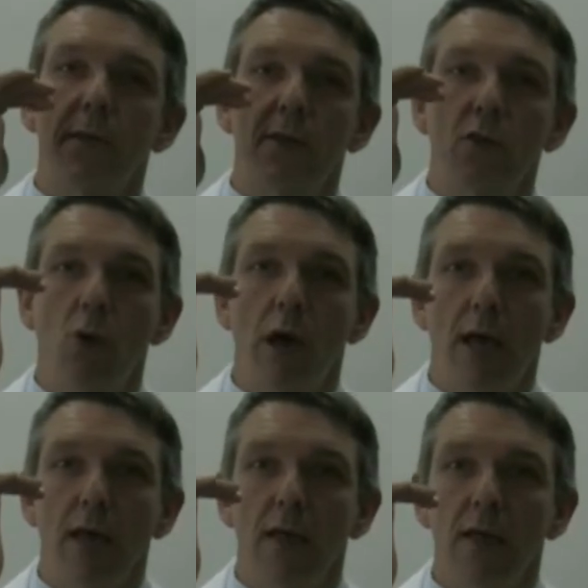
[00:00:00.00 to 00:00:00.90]
be
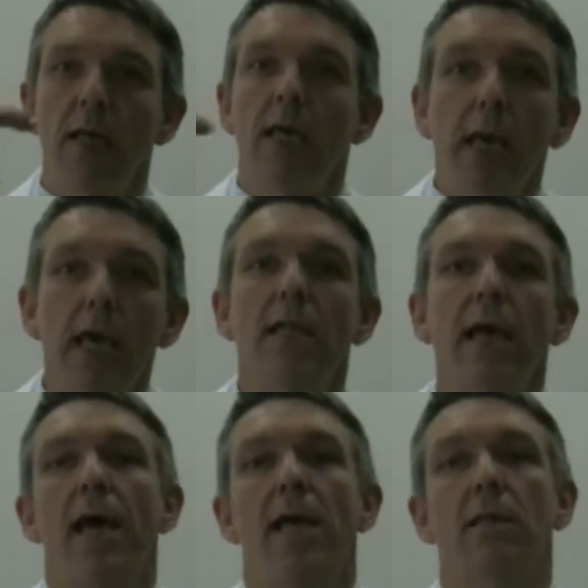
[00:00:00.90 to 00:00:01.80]
square, it
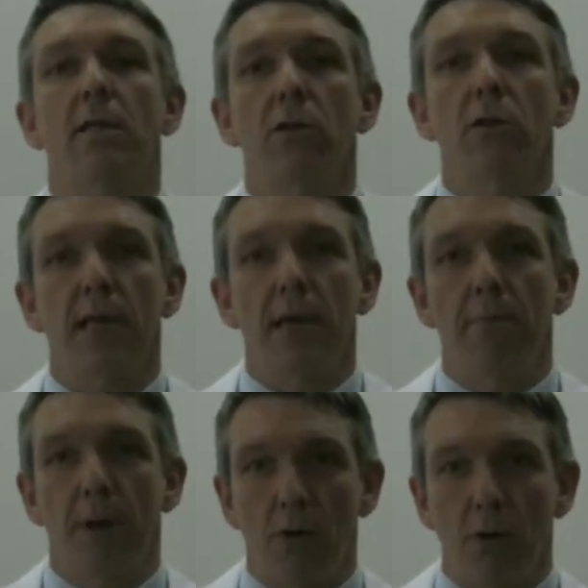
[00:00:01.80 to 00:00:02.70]
has the same
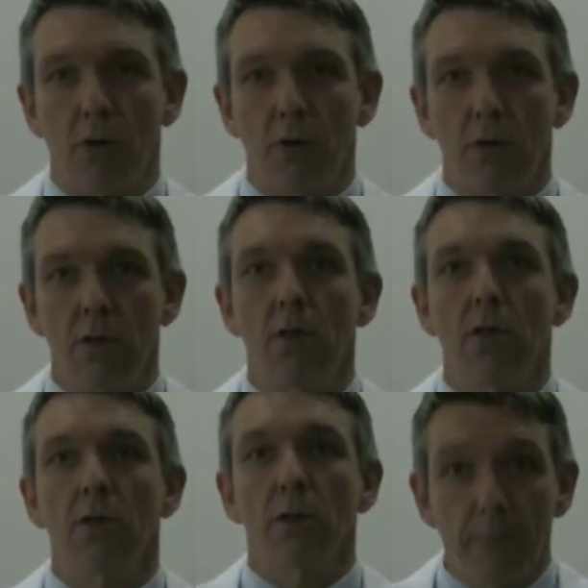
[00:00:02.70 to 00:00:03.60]
power,
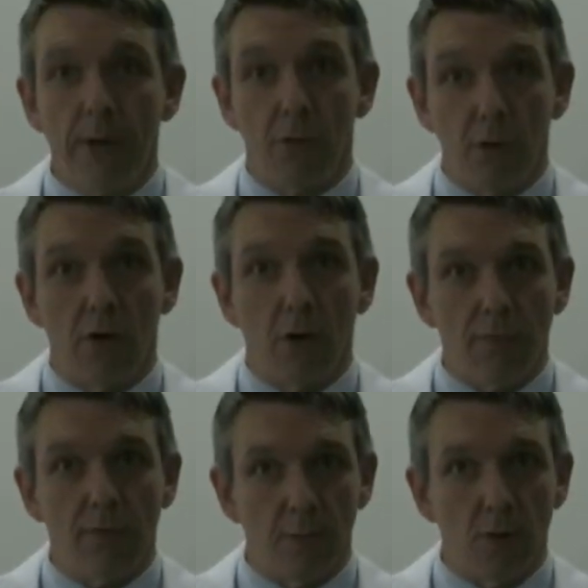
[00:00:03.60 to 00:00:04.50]
the power
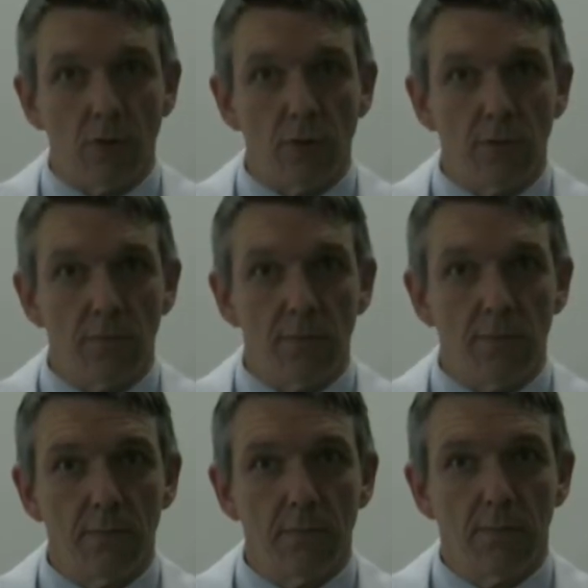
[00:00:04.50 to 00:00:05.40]
of T-Box.
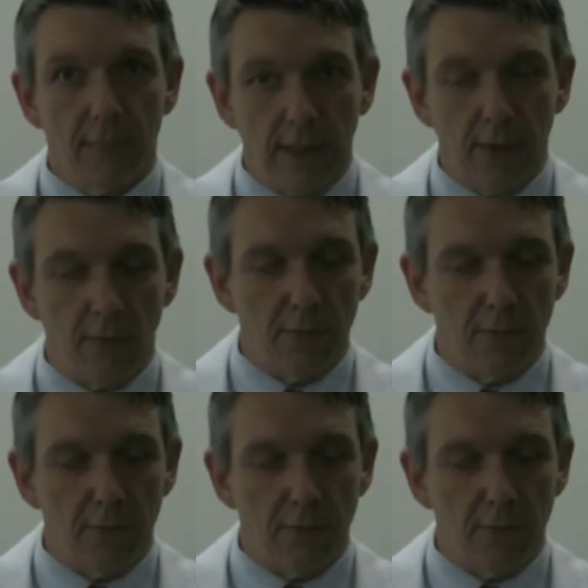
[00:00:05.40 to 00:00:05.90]
Thank you.